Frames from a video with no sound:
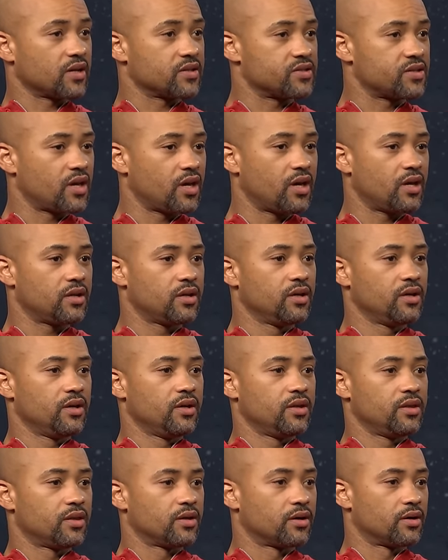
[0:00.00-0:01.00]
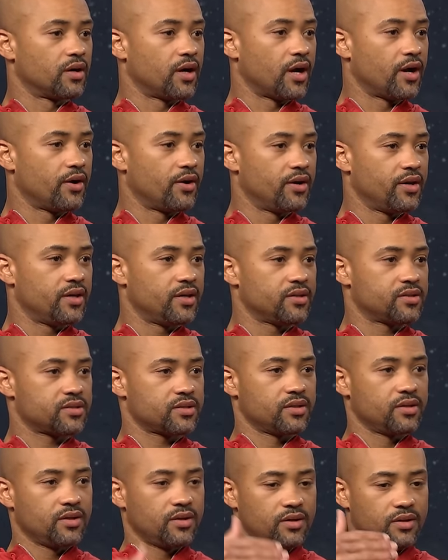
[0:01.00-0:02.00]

I said, there are areas